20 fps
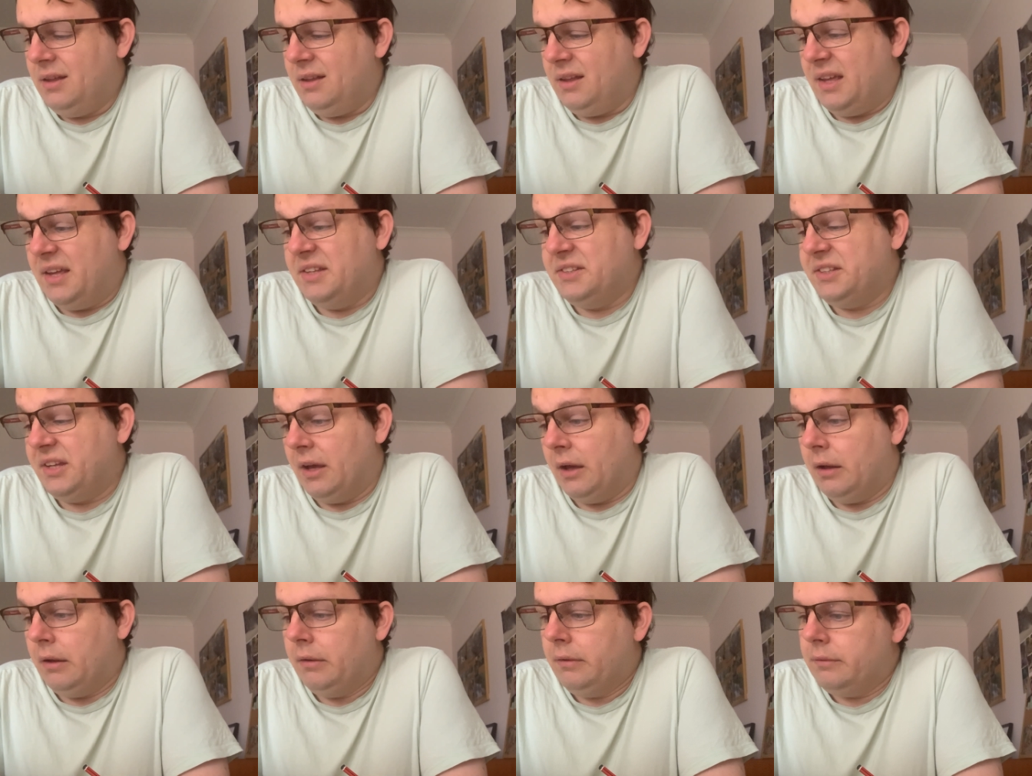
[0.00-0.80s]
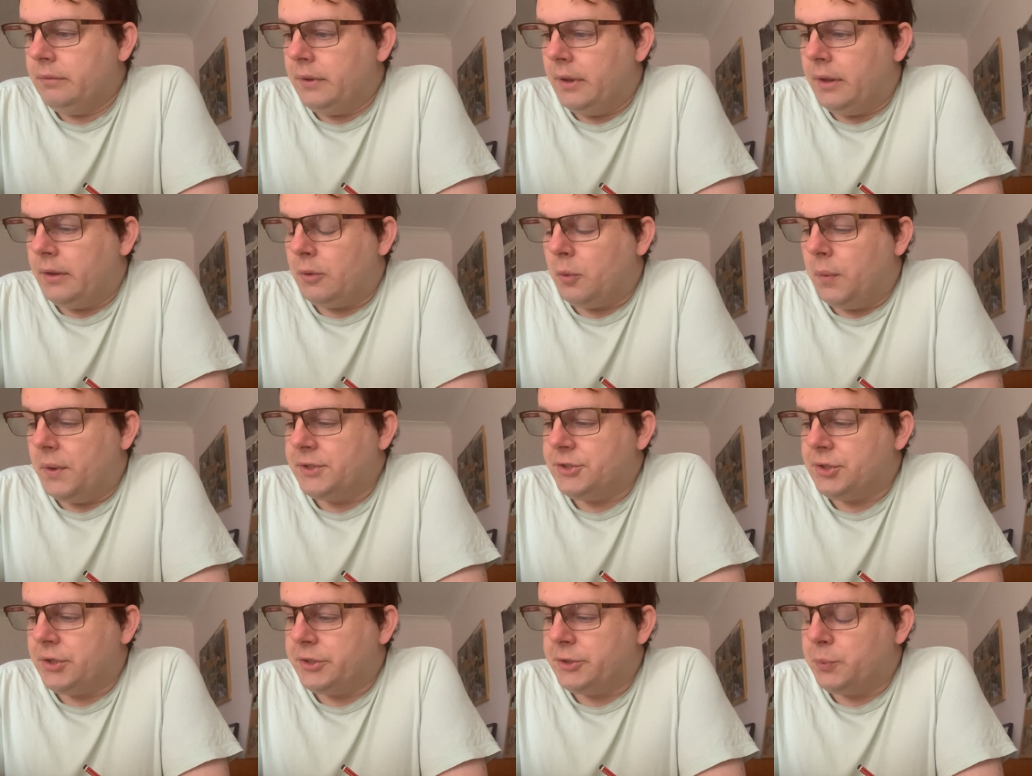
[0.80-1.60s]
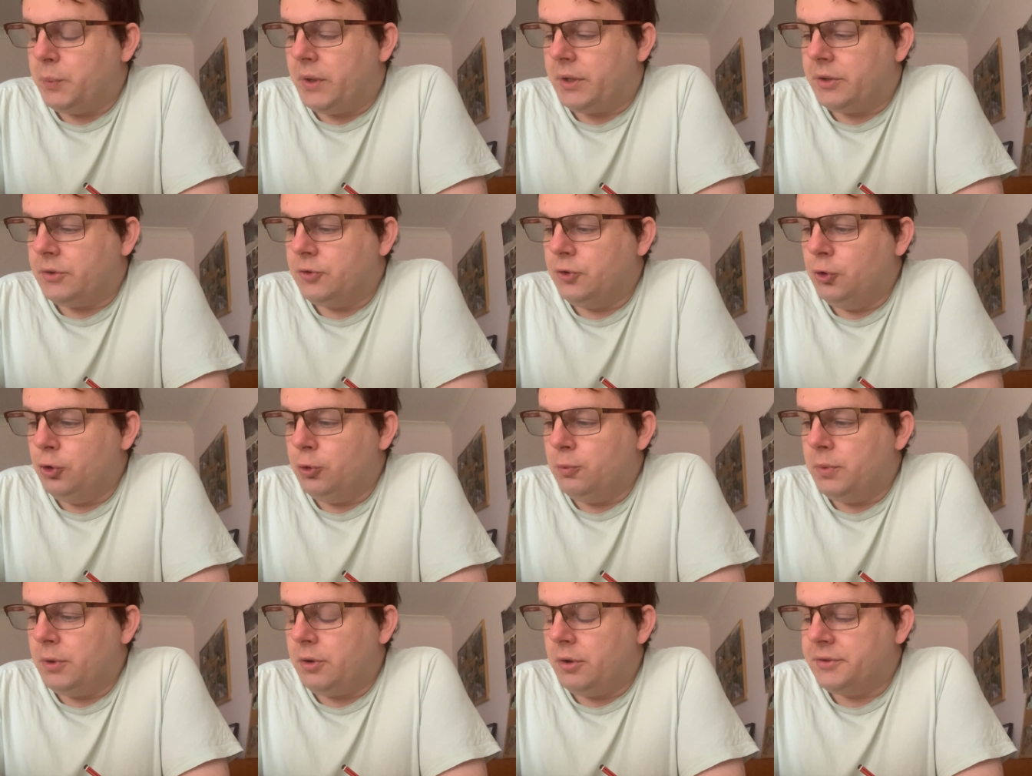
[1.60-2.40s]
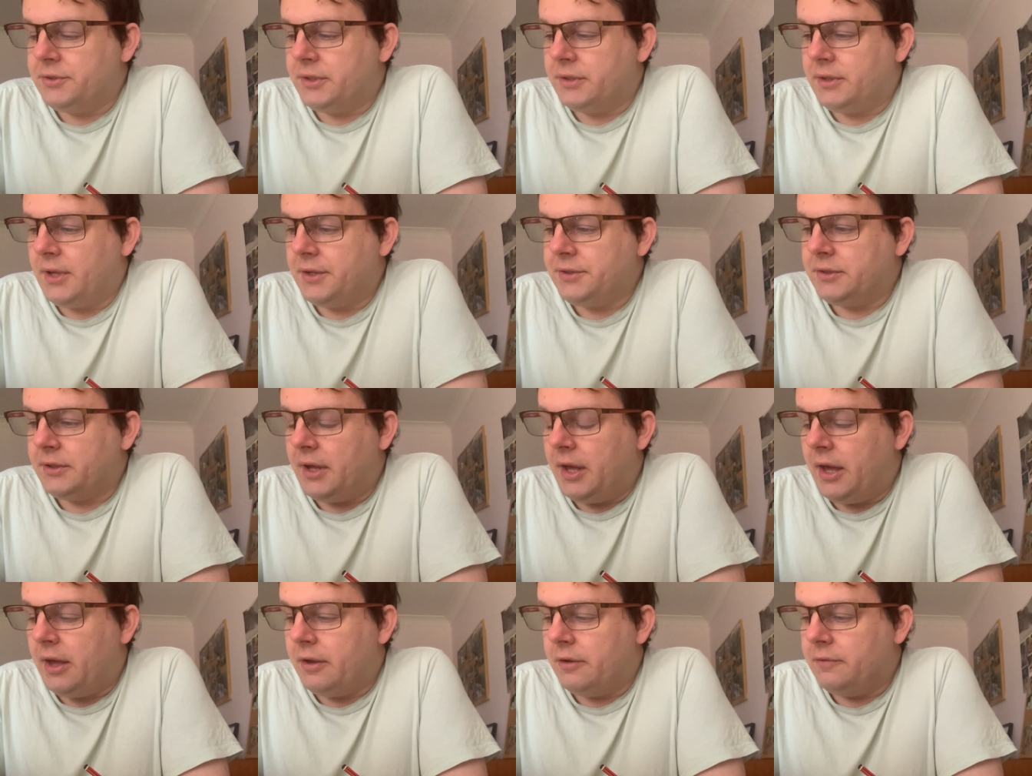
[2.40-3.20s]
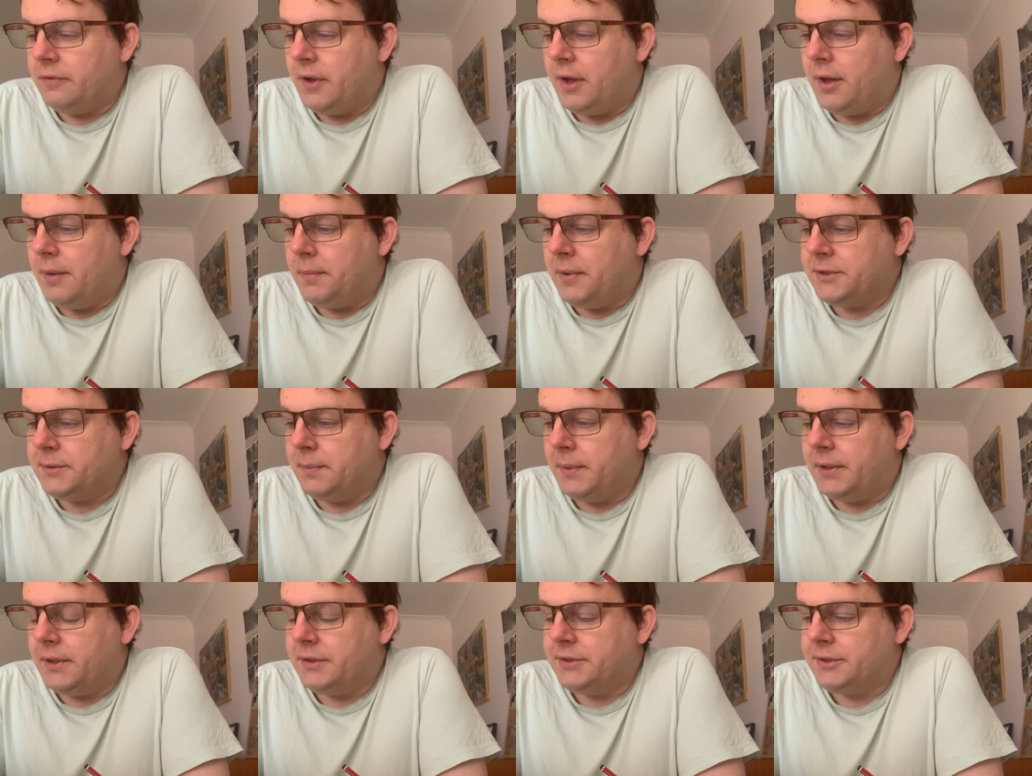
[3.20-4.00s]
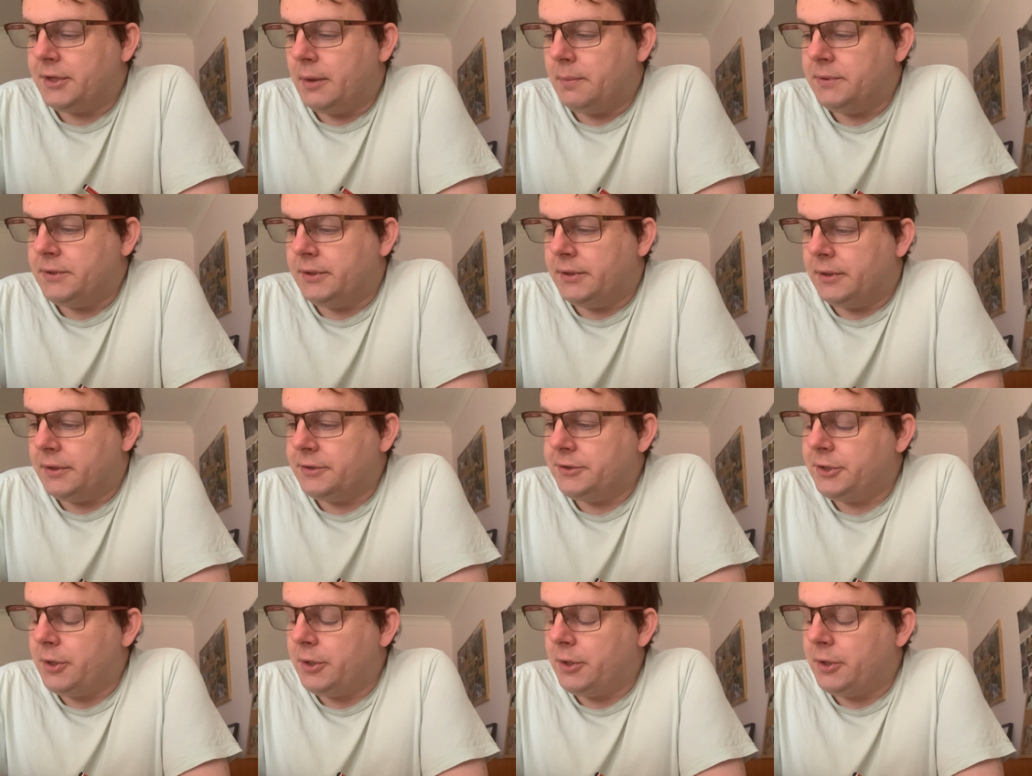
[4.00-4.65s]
easier than questions 1 and 2 because it doesn't have as many steps in it.